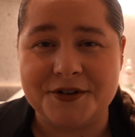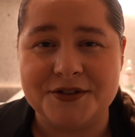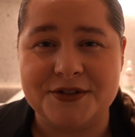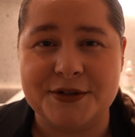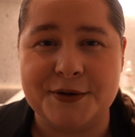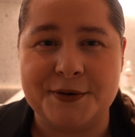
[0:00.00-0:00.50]

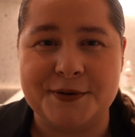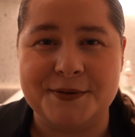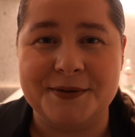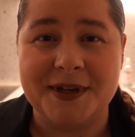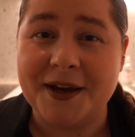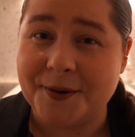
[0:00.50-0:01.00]
So
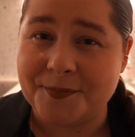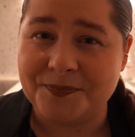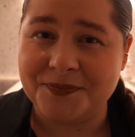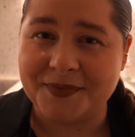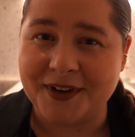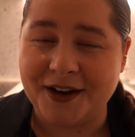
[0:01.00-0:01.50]

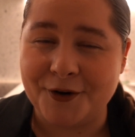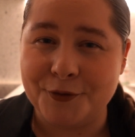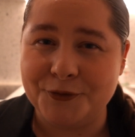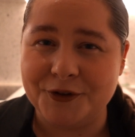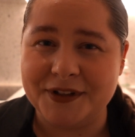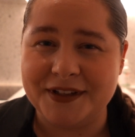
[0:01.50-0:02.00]
yeah,
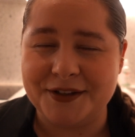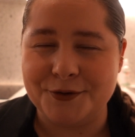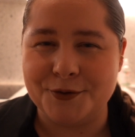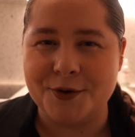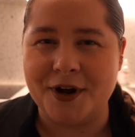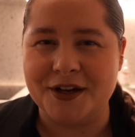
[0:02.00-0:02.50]
hopefully
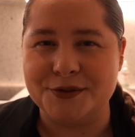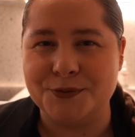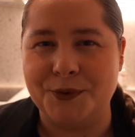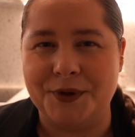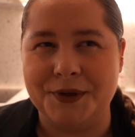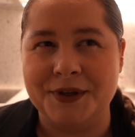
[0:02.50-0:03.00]
you guys
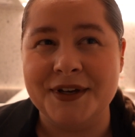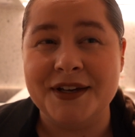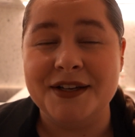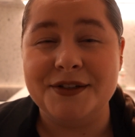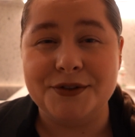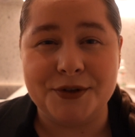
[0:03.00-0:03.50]
will
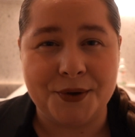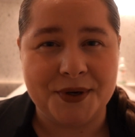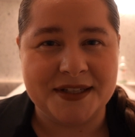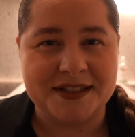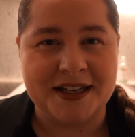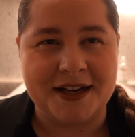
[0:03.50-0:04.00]

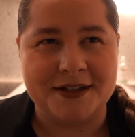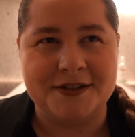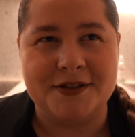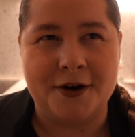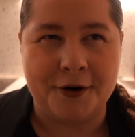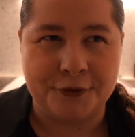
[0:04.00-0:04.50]
notice
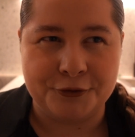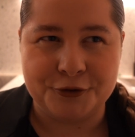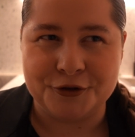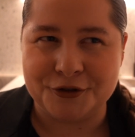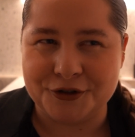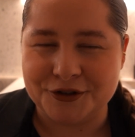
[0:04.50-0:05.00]
that
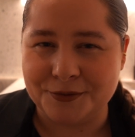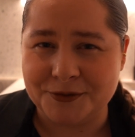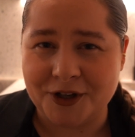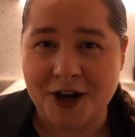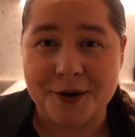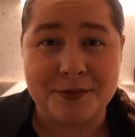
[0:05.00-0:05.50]
after some
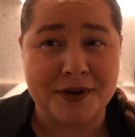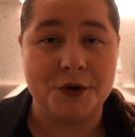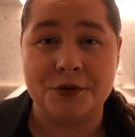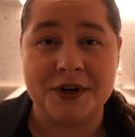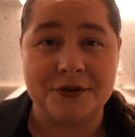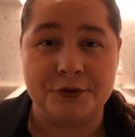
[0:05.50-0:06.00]
time,
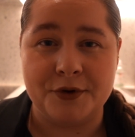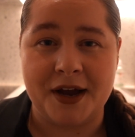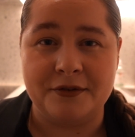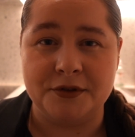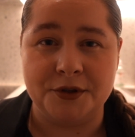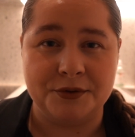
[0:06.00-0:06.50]
or if you
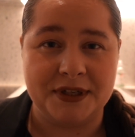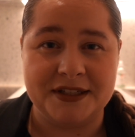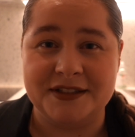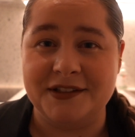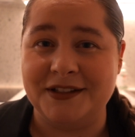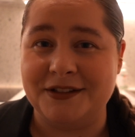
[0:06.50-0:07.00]
have
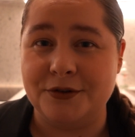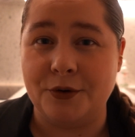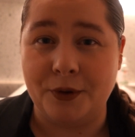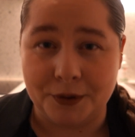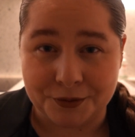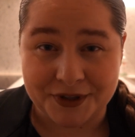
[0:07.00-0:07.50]
noticed it
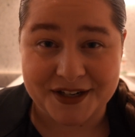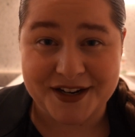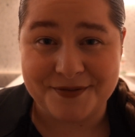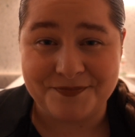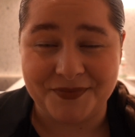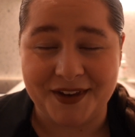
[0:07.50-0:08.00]

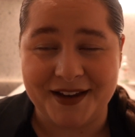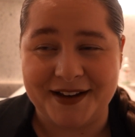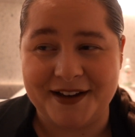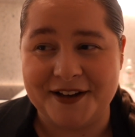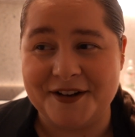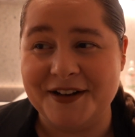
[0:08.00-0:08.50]
already.
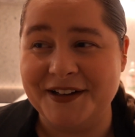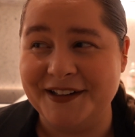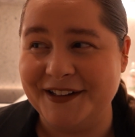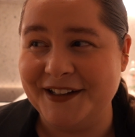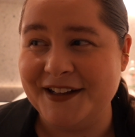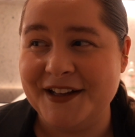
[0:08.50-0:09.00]

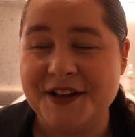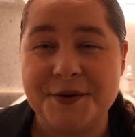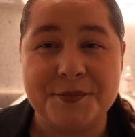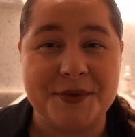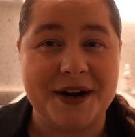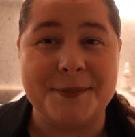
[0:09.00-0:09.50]

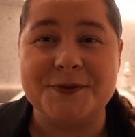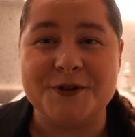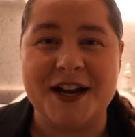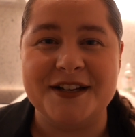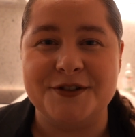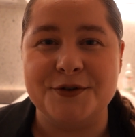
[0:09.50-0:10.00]
But I'm
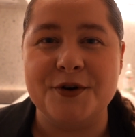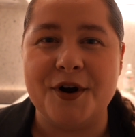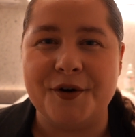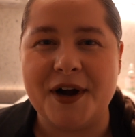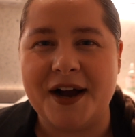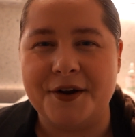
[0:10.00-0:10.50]
trying to
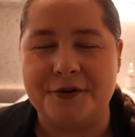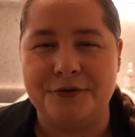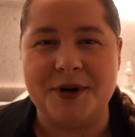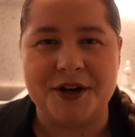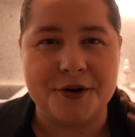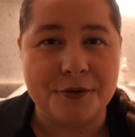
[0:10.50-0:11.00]
go out of
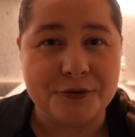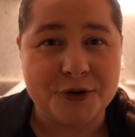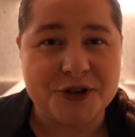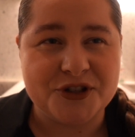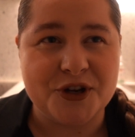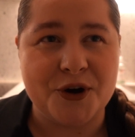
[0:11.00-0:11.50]
my
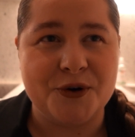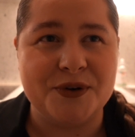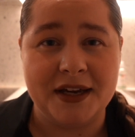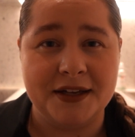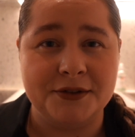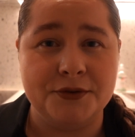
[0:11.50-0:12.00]
comfort
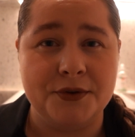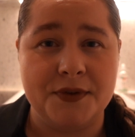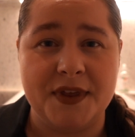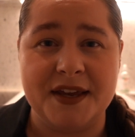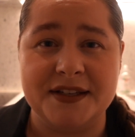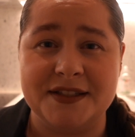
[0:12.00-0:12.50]
zone and do
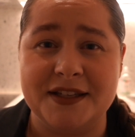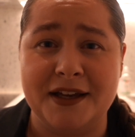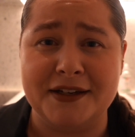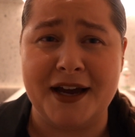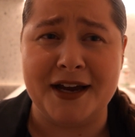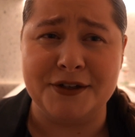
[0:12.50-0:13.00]
things
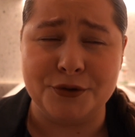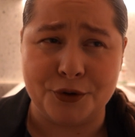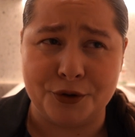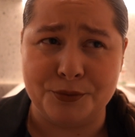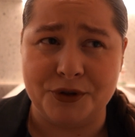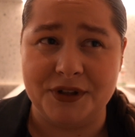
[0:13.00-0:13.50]
that I
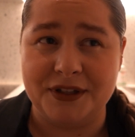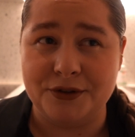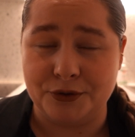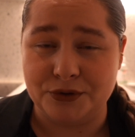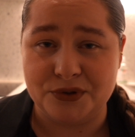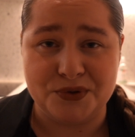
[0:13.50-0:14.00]
normally
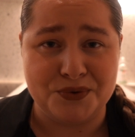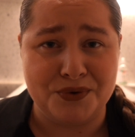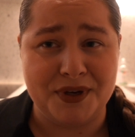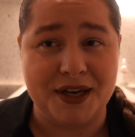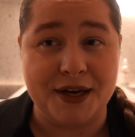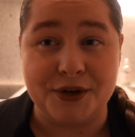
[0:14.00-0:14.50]
don't do
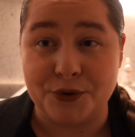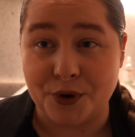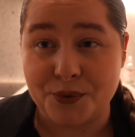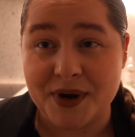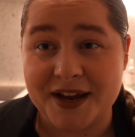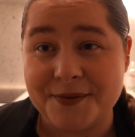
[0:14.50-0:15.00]
in
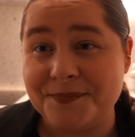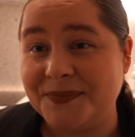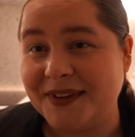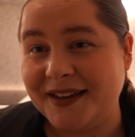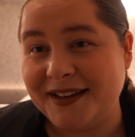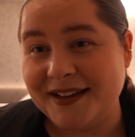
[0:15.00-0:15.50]
Norway.
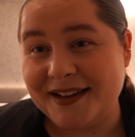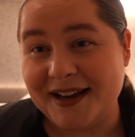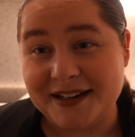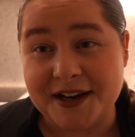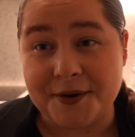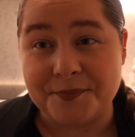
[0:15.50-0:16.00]

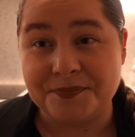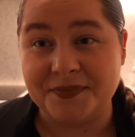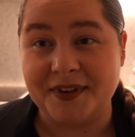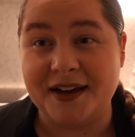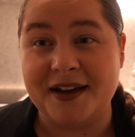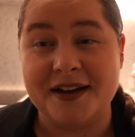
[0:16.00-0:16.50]
And yeah,
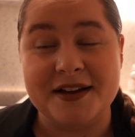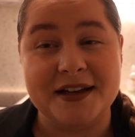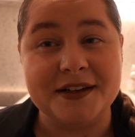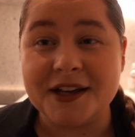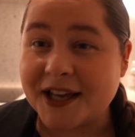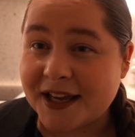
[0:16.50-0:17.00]

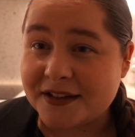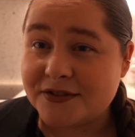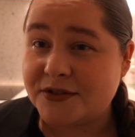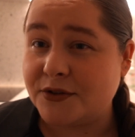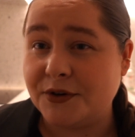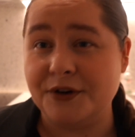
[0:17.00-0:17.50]
and again,
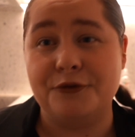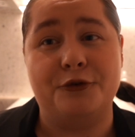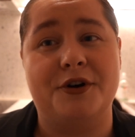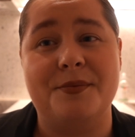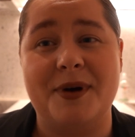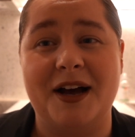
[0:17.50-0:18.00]
sorry
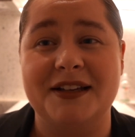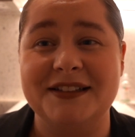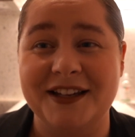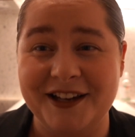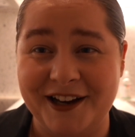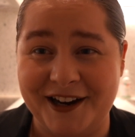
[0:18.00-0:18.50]
for the bad
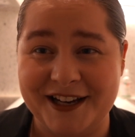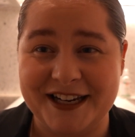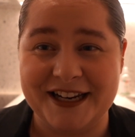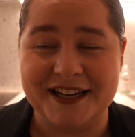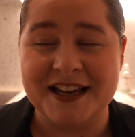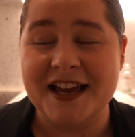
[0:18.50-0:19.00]

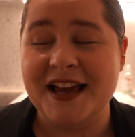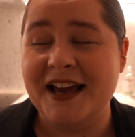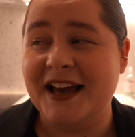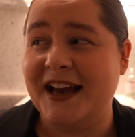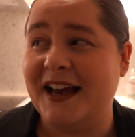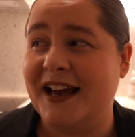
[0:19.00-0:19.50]
lighting.
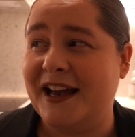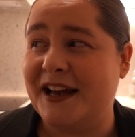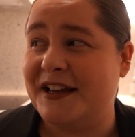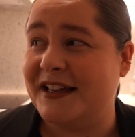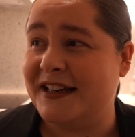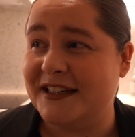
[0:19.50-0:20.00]

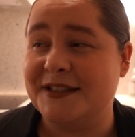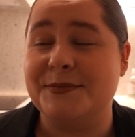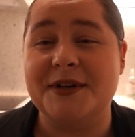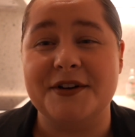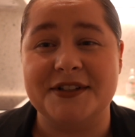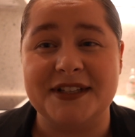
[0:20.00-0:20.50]
It is
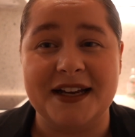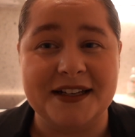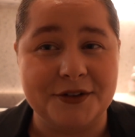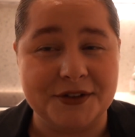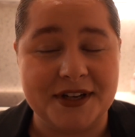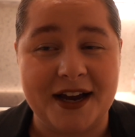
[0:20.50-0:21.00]
because I
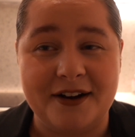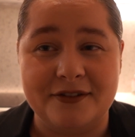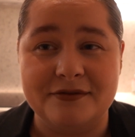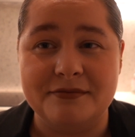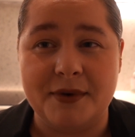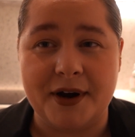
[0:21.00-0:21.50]
don't
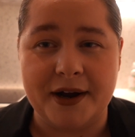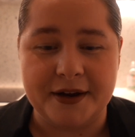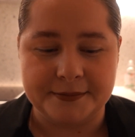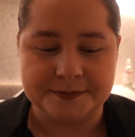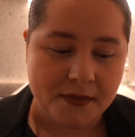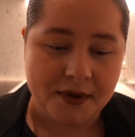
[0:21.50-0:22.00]
have
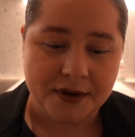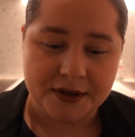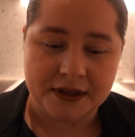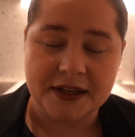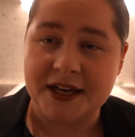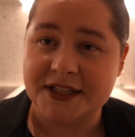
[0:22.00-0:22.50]
my
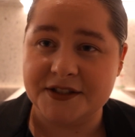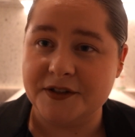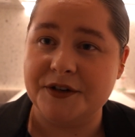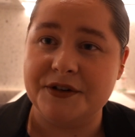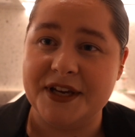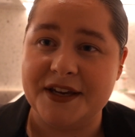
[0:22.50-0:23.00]
lights
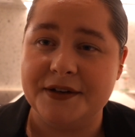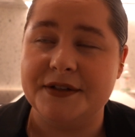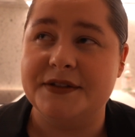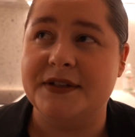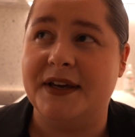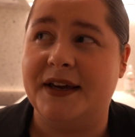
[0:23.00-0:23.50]
here
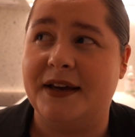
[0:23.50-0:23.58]
yet.